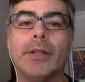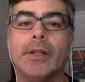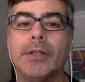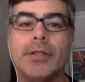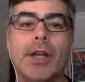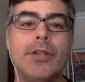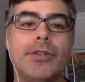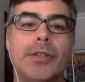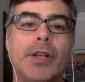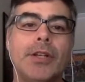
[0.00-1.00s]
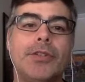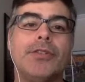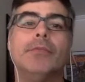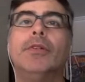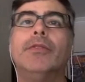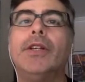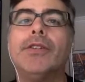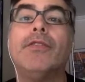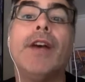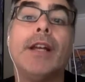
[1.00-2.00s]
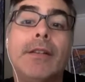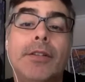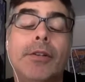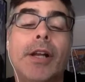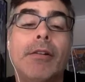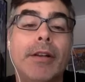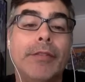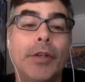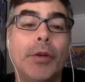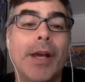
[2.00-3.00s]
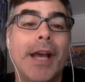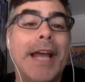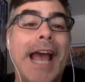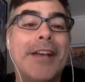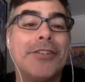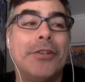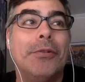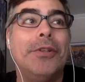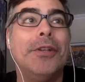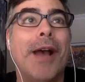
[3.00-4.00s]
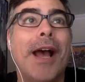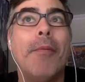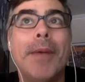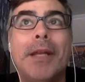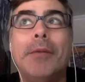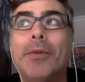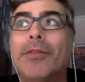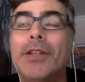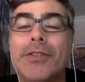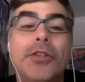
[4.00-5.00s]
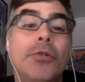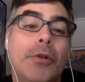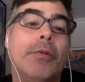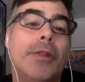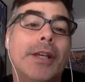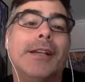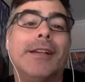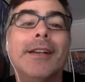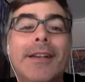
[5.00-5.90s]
There are just hundreds and hundreds of movies. In fact, during our interview, I asked you, how many movies do you think,